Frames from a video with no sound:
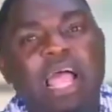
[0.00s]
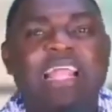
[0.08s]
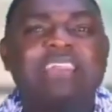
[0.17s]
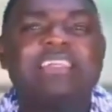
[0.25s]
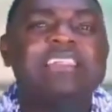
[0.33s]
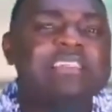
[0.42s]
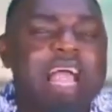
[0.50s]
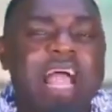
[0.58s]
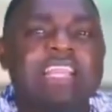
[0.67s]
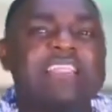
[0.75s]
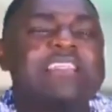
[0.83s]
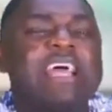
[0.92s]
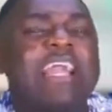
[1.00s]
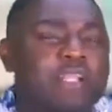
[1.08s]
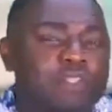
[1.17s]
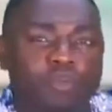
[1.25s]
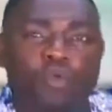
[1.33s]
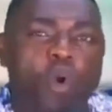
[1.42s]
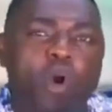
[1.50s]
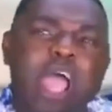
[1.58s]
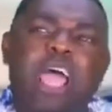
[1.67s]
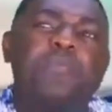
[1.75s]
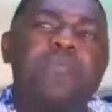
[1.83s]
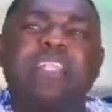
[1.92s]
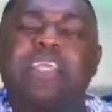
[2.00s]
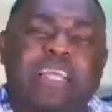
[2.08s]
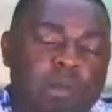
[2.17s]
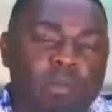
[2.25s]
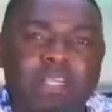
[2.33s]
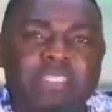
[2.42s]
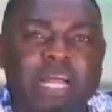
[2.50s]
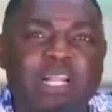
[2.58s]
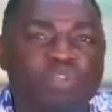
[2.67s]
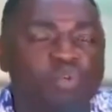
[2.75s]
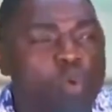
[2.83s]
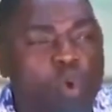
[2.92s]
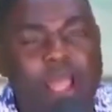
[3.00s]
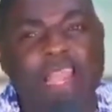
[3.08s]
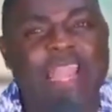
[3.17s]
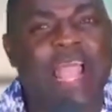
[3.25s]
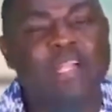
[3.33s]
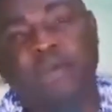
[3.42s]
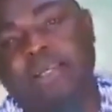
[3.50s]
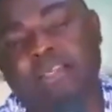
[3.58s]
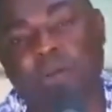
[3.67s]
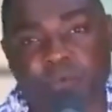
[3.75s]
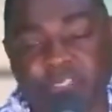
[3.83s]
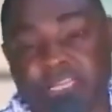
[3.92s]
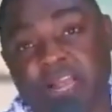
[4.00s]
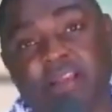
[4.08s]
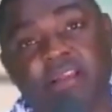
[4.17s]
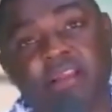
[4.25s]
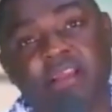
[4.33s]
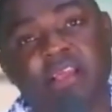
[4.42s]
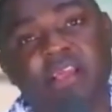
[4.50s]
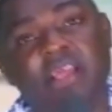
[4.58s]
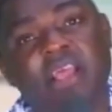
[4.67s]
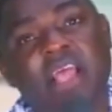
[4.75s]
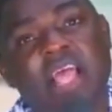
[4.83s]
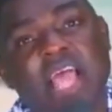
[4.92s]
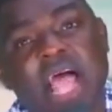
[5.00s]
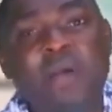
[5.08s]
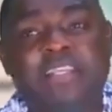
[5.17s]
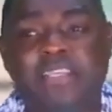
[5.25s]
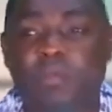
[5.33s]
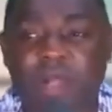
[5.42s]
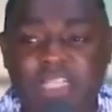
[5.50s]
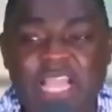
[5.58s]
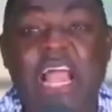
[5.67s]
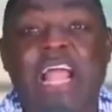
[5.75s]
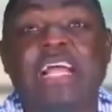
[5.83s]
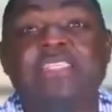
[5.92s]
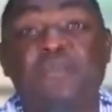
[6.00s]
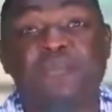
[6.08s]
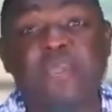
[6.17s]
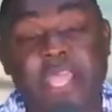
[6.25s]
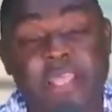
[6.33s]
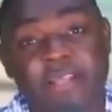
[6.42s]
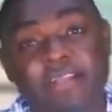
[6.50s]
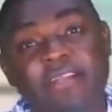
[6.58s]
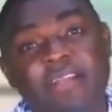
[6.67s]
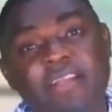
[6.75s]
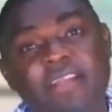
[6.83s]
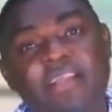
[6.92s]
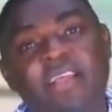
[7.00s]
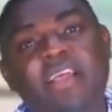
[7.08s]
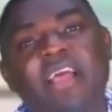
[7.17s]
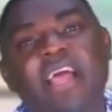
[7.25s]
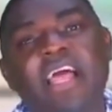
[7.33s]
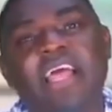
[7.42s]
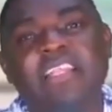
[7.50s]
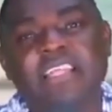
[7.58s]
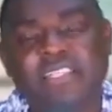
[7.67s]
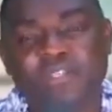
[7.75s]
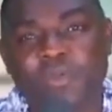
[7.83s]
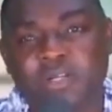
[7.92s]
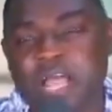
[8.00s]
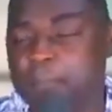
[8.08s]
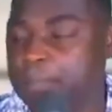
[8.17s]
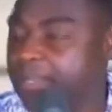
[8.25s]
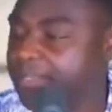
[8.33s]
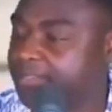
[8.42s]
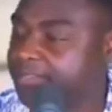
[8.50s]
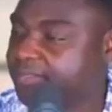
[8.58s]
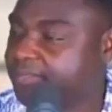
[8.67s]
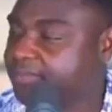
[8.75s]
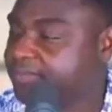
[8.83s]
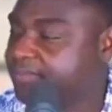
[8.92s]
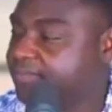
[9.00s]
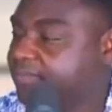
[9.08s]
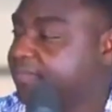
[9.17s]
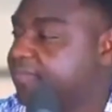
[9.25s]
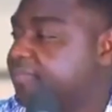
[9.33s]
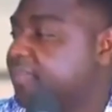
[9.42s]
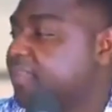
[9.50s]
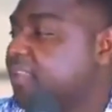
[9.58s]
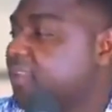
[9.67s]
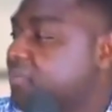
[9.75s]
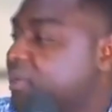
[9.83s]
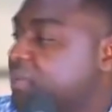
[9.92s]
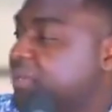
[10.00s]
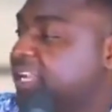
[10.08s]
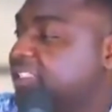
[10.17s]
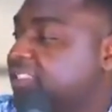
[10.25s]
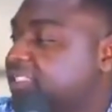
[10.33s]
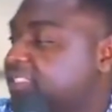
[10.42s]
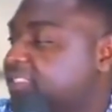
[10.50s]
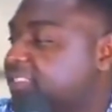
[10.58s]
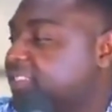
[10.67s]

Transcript: And this guy decided to go and meet Asamoah to go and lie to Asamoah. Asamoah and Kasafie. And this is what happened. Baby Jet.